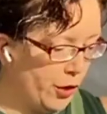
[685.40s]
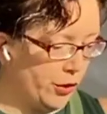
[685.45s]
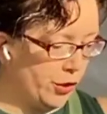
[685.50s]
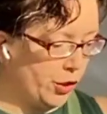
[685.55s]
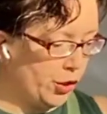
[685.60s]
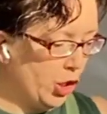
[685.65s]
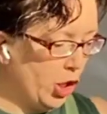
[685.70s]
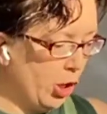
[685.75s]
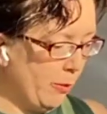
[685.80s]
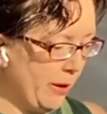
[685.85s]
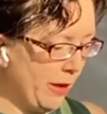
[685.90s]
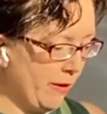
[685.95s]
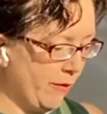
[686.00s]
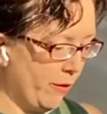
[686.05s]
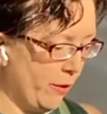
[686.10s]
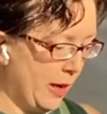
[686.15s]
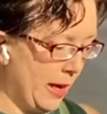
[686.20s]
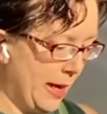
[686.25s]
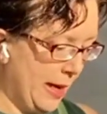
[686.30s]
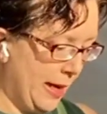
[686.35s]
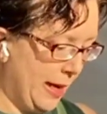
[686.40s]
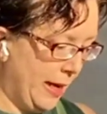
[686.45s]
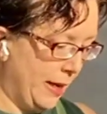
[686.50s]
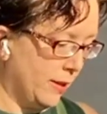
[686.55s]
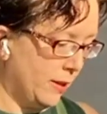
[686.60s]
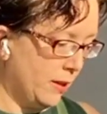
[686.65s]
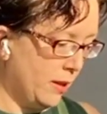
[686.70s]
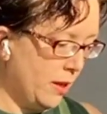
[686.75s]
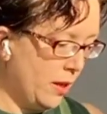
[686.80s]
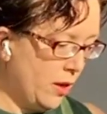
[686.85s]
determinate
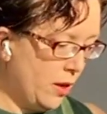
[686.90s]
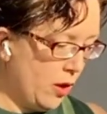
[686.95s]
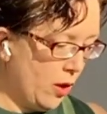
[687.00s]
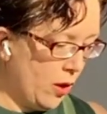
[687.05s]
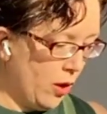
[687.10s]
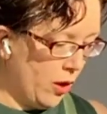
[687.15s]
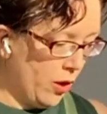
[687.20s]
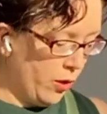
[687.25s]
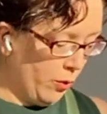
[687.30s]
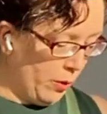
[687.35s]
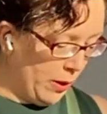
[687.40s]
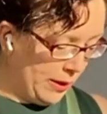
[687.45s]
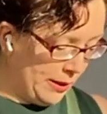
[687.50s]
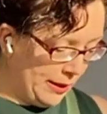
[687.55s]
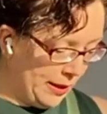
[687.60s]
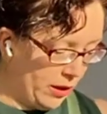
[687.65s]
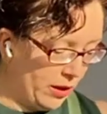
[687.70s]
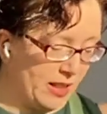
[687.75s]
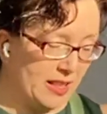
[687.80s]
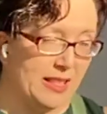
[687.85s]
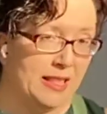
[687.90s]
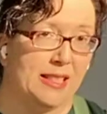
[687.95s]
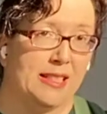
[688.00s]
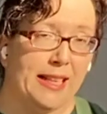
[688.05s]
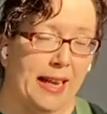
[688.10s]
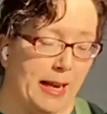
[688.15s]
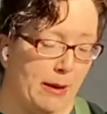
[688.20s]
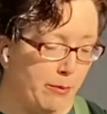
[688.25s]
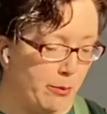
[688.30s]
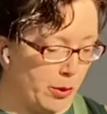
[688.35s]
varieties are the ones that are going to
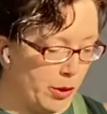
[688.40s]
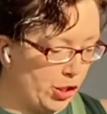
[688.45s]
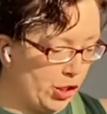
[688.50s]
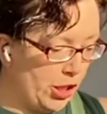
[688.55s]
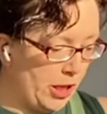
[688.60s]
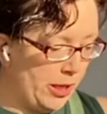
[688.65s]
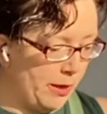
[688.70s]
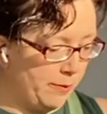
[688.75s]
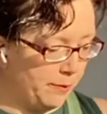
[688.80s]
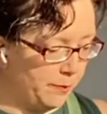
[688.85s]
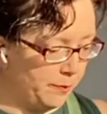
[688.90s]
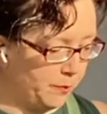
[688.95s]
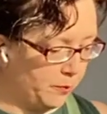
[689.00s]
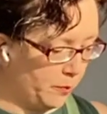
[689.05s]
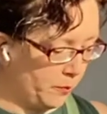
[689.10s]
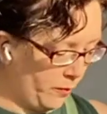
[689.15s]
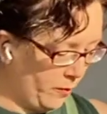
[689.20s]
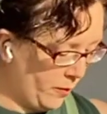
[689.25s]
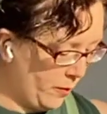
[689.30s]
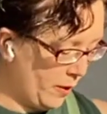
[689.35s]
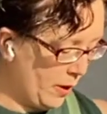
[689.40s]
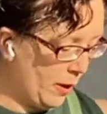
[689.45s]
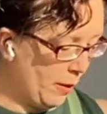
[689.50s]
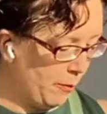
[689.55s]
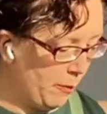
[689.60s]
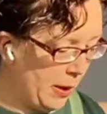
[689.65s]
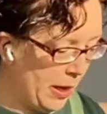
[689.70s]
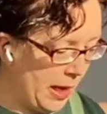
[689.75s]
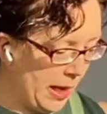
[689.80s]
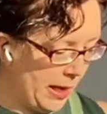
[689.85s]
stay bushy,
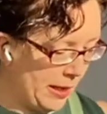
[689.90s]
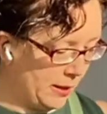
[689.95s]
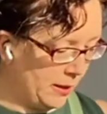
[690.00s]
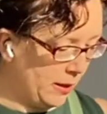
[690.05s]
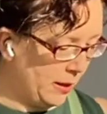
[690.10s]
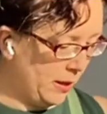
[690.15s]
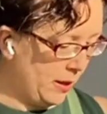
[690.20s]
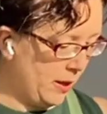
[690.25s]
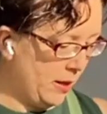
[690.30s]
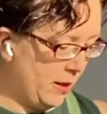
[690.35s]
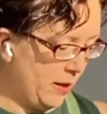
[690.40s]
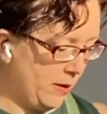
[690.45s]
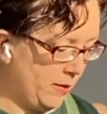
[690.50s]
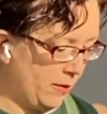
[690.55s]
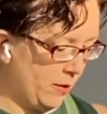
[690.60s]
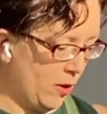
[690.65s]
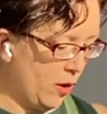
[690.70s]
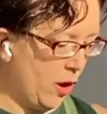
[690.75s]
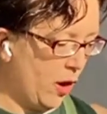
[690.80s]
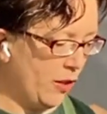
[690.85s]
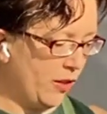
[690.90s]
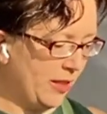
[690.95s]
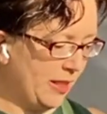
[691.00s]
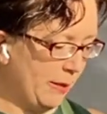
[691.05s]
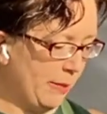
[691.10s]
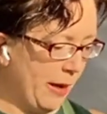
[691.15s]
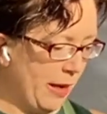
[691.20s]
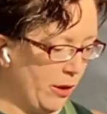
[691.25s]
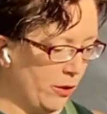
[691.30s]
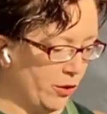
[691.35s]
but all the
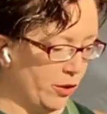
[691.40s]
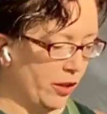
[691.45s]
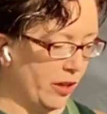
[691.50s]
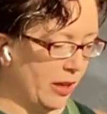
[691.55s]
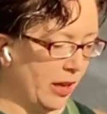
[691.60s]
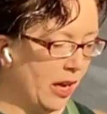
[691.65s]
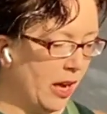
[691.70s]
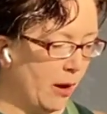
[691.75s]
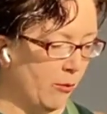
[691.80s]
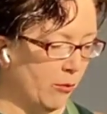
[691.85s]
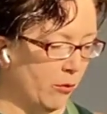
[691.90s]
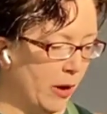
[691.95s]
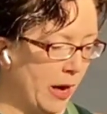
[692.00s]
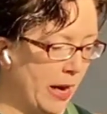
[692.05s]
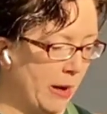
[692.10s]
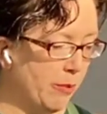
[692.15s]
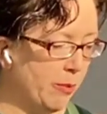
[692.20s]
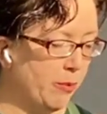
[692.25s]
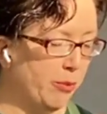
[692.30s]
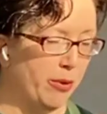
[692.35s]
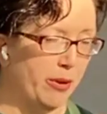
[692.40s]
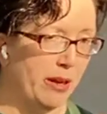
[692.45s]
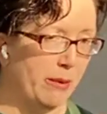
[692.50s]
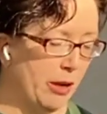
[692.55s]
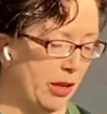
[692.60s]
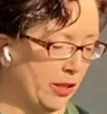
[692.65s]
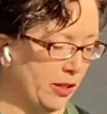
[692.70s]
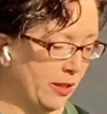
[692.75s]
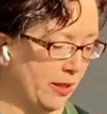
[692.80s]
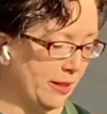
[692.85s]
tomatoes are going to come ripe pretty
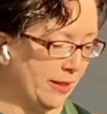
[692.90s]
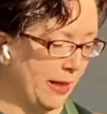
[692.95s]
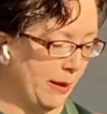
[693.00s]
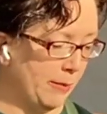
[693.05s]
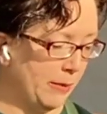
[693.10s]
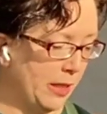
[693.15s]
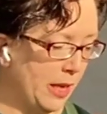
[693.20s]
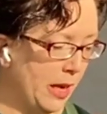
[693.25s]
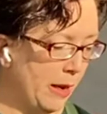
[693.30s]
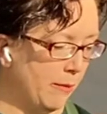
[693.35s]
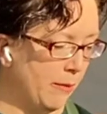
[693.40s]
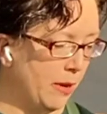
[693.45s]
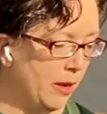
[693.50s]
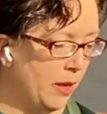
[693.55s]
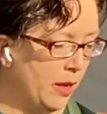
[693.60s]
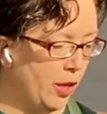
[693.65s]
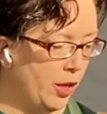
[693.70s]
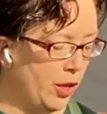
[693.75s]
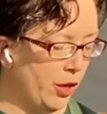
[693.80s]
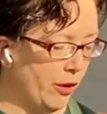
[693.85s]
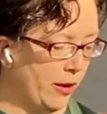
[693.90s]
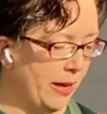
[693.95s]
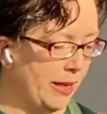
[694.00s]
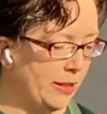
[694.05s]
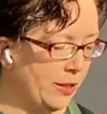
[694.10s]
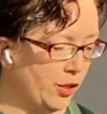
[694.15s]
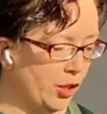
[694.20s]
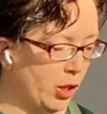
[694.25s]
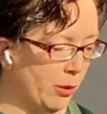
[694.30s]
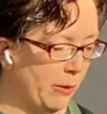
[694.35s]
much at the same time. Your
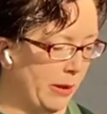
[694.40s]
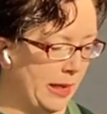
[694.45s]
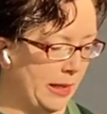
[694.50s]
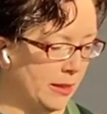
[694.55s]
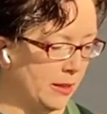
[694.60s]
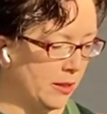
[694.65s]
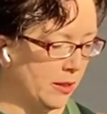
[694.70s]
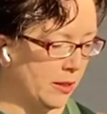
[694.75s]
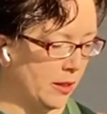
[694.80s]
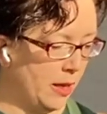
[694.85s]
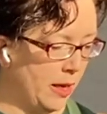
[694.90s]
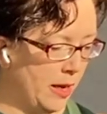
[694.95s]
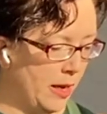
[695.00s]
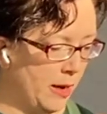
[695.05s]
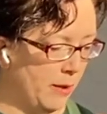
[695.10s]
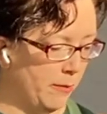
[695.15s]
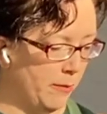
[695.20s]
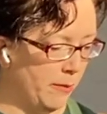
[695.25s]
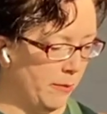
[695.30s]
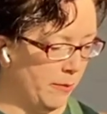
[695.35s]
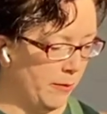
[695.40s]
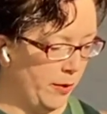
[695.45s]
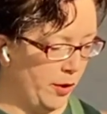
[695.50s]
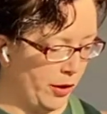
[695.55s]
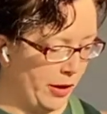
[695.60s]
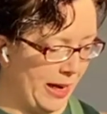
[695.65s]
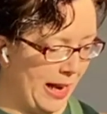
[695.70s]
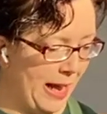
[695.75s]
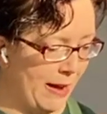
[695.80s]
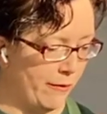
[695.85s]
indeterminates, you're
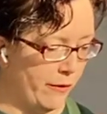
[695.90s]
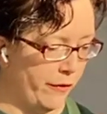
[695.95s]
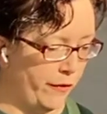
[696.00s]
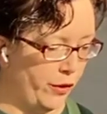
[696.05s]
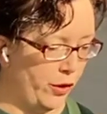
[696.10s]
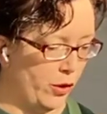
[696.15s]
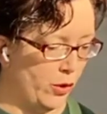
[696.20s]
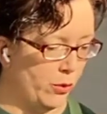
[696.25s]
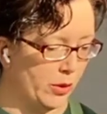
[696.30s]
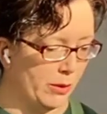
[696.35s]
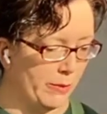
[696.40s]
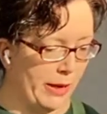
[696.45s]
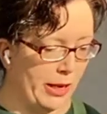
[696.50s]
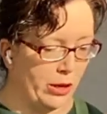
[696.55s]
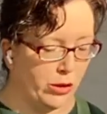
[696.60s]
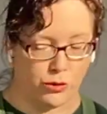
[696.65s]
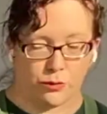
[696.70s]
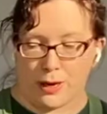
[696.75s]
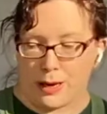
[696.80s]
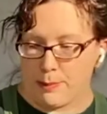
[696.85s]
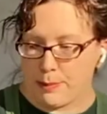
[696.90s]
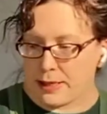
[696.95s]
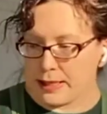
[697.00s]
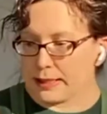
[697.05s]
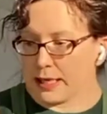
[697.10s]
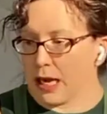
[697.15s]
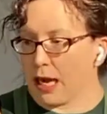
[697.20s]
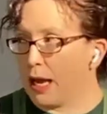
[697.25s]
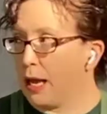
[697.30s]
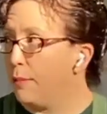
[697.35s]
going to have a few tomatoes ripe at a
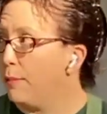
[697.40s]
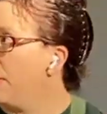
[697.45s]
time,